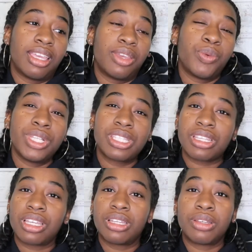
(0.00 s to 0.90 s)
it was
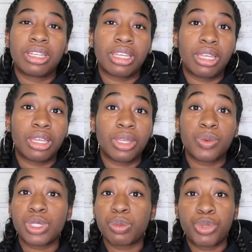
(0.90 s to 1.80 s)
a it
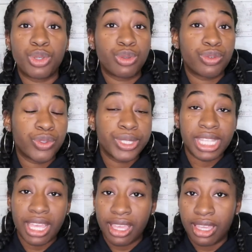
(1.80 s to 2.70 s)
was a beautiful
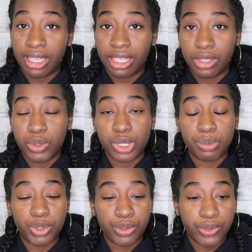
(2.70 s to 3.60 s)
day it was a
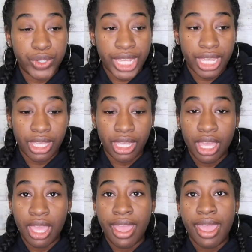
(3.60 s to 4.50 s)
beautiful day
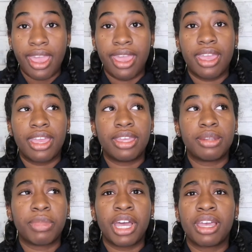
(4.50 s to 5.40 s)

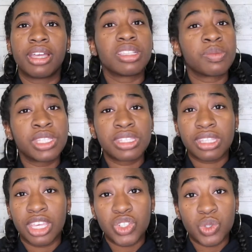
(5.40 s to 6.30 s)
and my husband's
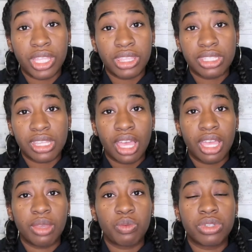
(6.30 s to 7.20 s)
schedule at the
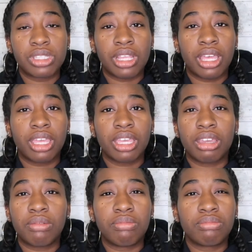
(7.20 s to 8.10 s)
time was like
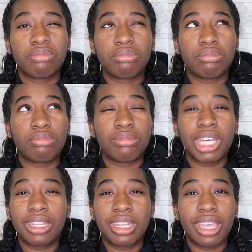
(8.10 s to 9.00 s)

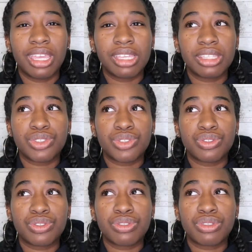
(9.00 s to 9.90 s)
mondays
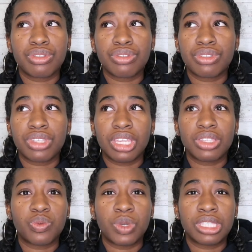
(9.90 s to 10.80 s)

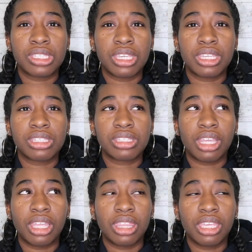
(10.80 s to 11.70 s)
tuesdays wednesdays
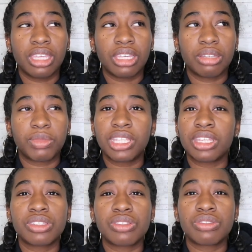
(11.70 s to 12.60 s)
i think
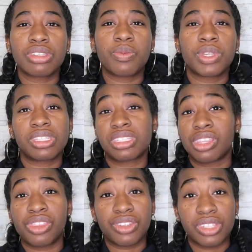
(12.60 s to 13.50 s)
mondays tuesday wednesdays
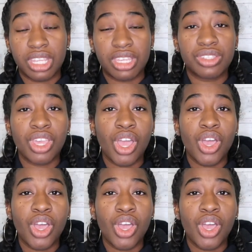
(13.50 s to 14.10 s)
and thursdays